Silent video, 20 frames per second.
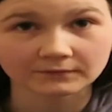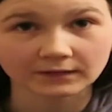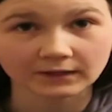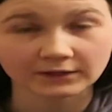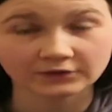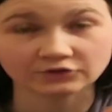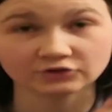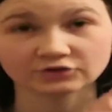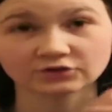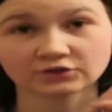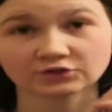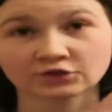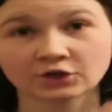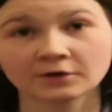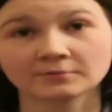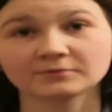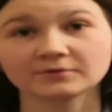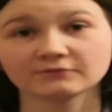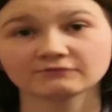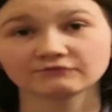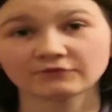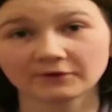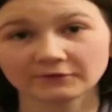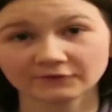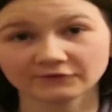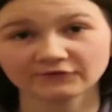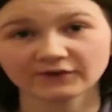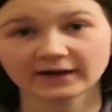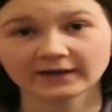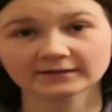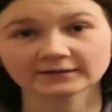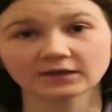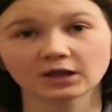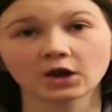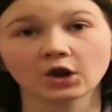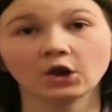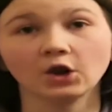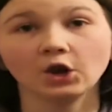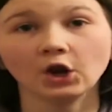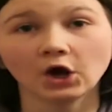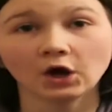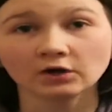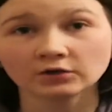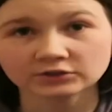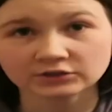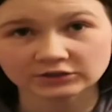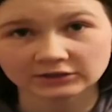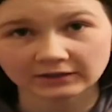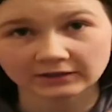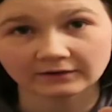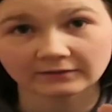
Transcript: I typed it very fast. Locked